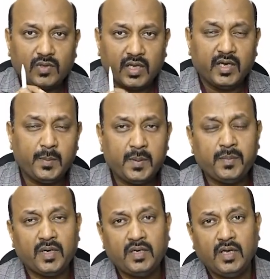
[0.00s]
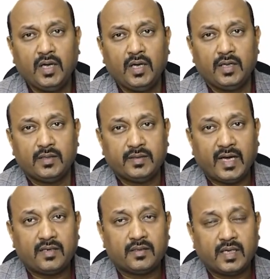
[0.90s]
remember,
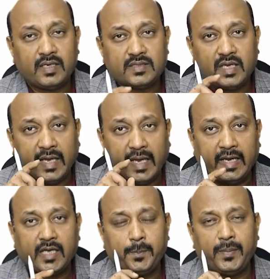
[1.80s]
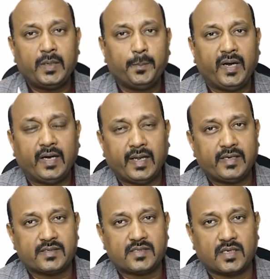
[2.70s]
that there is a hairpin bend like
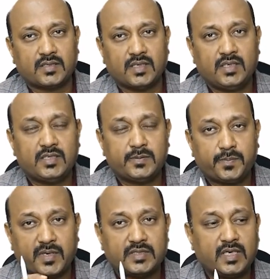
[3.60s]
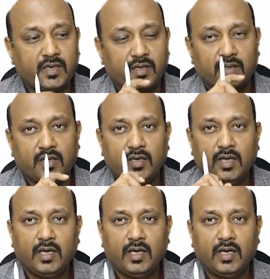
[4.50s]
a structure is present in the